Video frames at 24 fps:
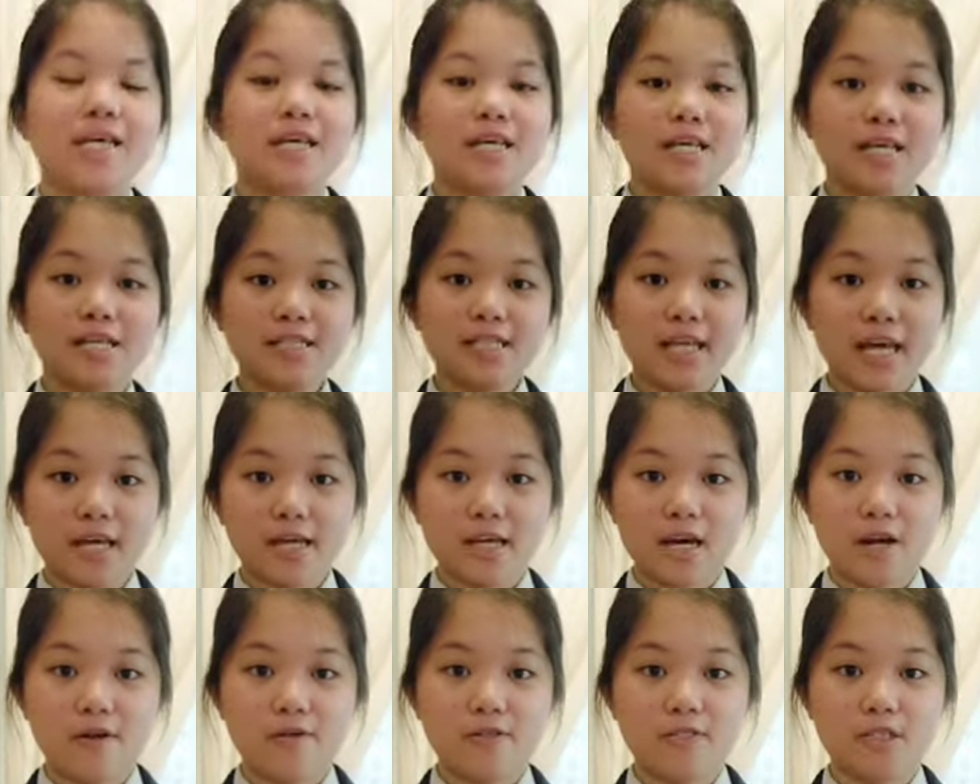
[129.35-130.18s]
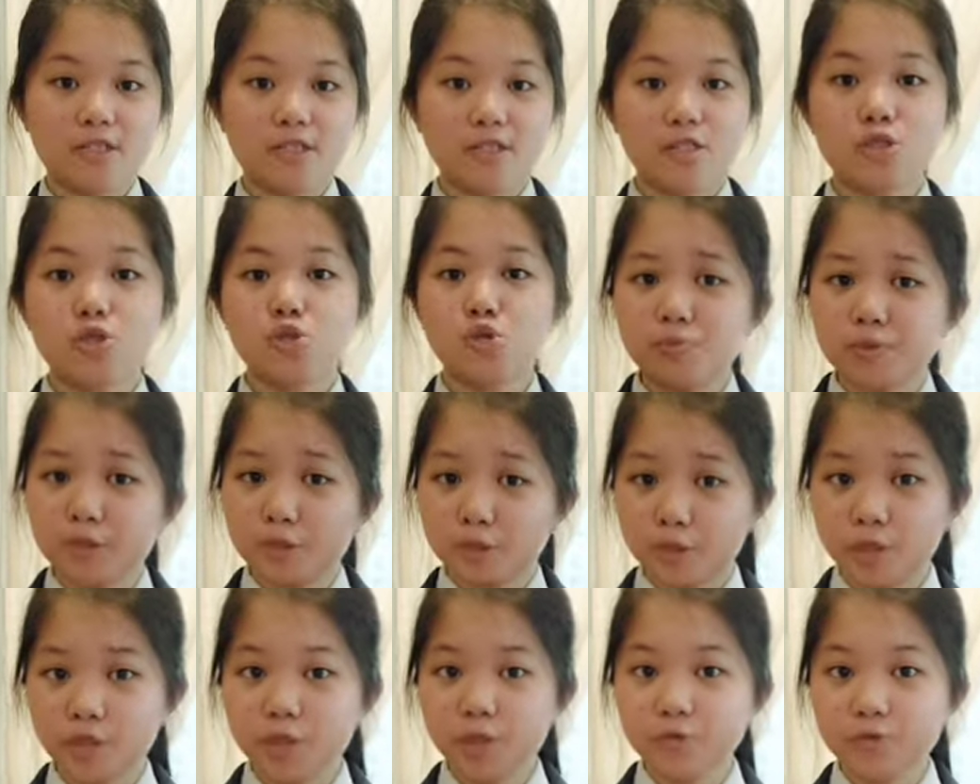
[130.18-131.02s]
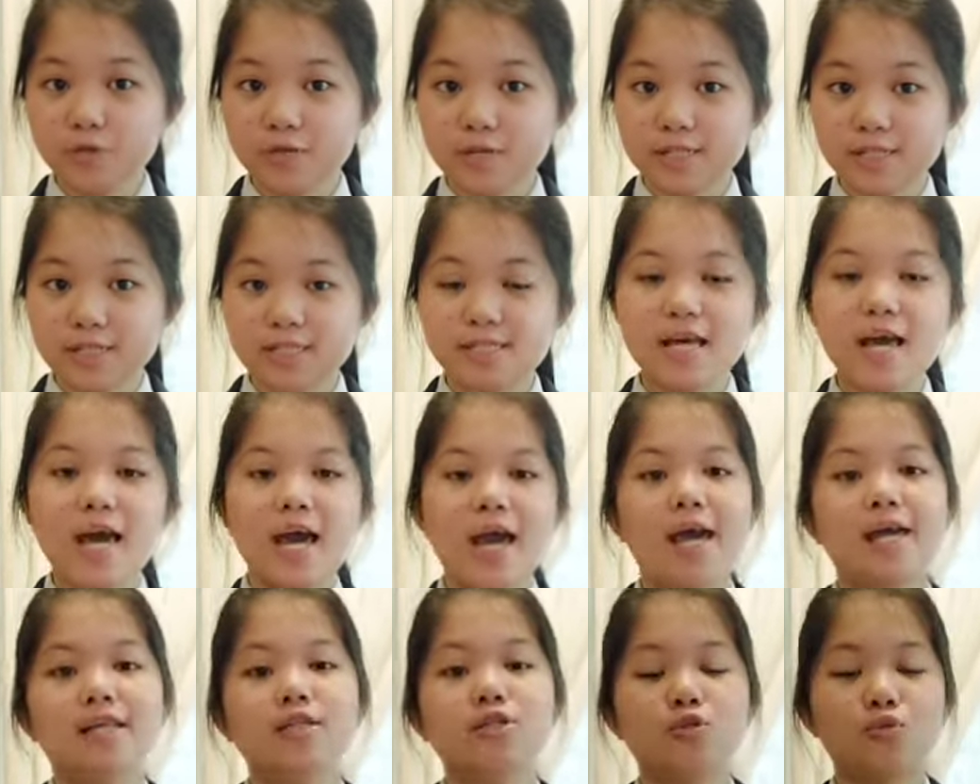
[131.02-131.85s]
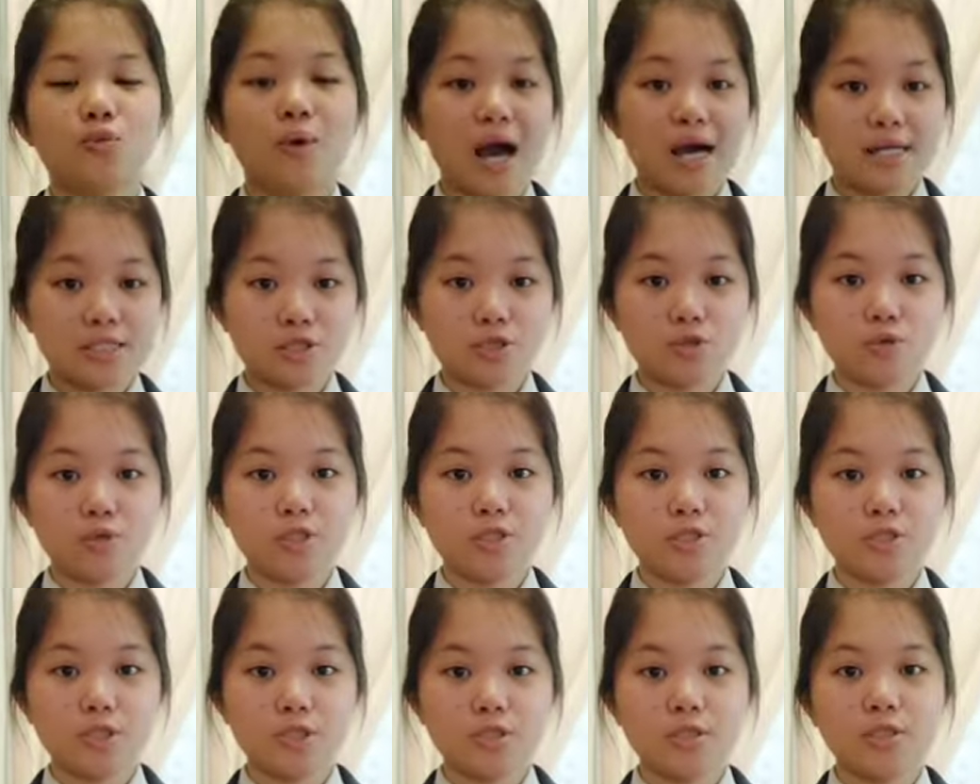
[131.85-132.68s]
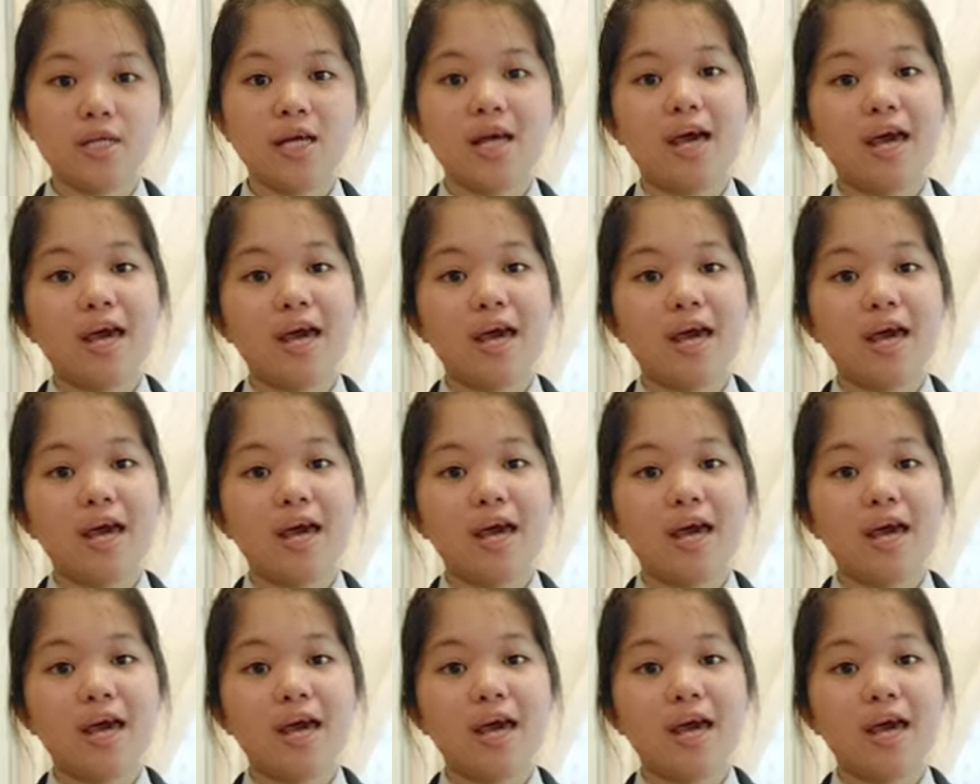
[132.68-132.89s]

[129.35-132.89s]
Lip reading: It encourages us to be curious and to ask questions